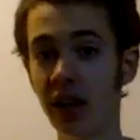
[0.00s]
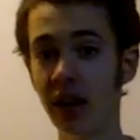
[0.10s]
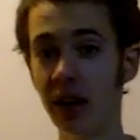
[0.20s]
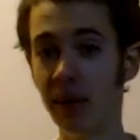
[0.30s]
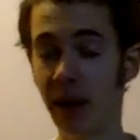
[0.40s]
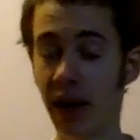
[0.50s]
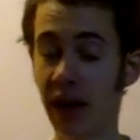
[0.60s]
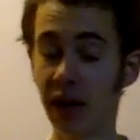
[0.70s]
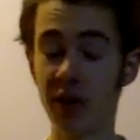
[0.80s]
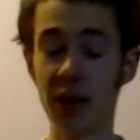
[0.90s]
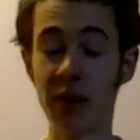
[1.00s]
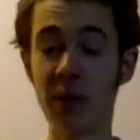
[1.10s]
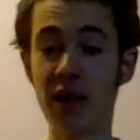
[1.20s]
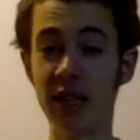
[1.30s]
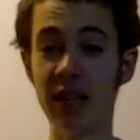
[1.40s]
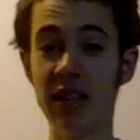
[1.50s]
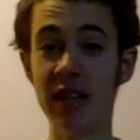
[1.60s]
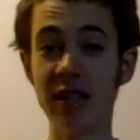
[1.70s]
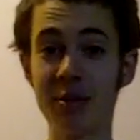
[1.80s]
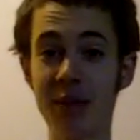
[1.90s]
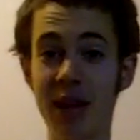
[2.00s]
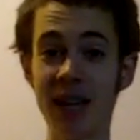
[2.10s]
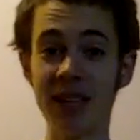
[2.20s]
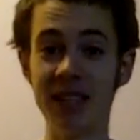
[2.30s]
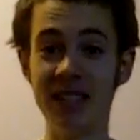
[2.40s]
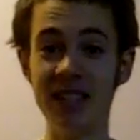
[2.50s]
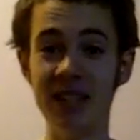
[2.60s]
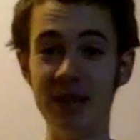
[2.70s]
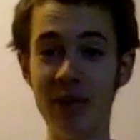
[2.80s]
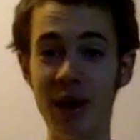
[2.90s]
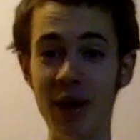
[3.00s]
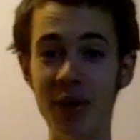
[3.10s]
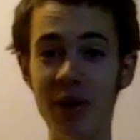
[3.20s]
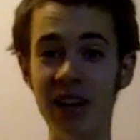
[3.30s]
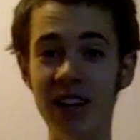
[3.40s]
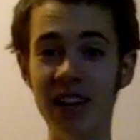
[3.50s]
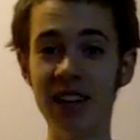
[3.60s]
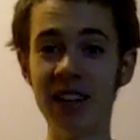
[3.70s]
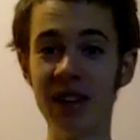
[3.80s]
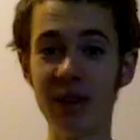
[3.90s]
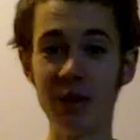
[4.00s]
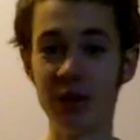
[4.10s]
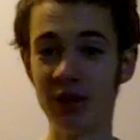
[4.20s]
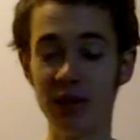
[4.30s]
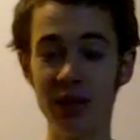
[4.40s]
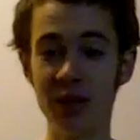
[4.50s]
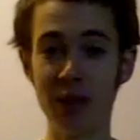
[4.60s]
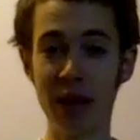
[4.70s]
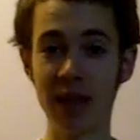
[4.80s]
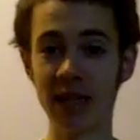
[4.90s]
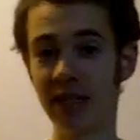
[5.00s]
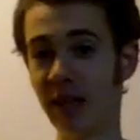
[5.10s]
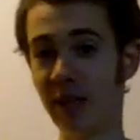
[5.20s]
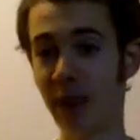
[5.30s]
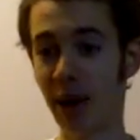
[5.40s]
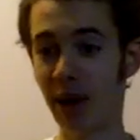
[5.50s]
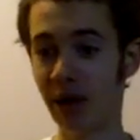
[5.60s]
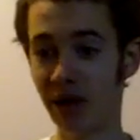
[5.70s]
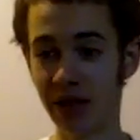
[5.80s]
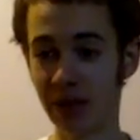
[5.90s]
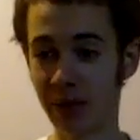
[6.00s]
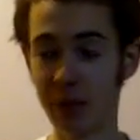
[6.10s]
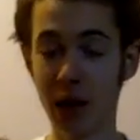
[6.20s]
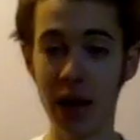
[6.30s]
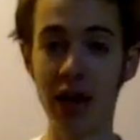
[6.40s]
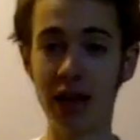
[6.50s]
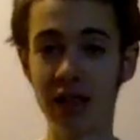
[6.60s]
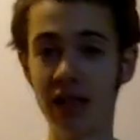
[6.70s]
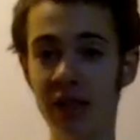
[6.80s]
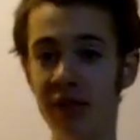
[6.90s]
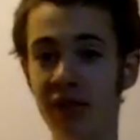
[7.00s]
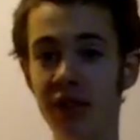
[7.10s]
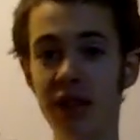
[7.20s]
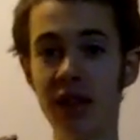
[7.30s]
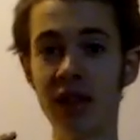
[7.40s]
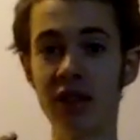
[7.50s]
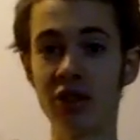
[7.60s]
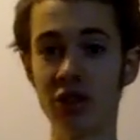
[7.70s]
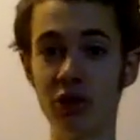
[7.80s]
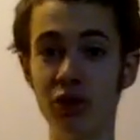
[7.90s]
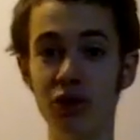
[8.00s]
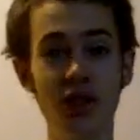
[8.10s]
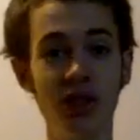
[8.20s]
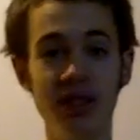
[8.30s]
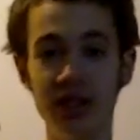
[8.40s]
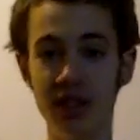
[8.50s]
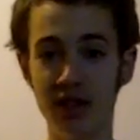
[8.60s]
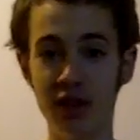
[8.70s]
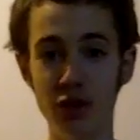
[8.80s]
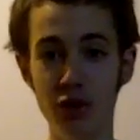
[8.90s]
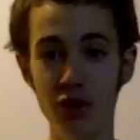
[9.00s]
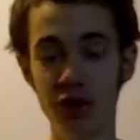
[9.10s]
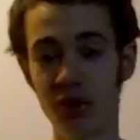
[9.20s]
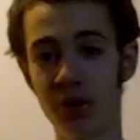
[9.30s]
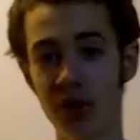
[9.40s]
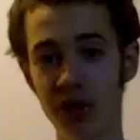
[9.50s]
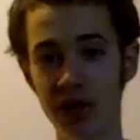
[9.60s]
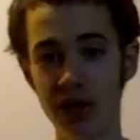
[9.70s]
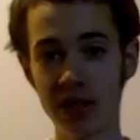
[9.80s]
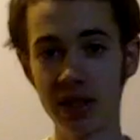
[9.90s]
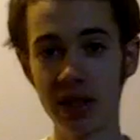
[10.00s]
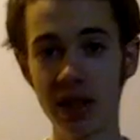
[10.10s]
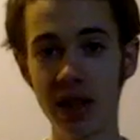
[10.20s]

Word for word: Um, I highly recommend Yes Magazine, by the way, which is just a magazine about all these positive solutions and news stories.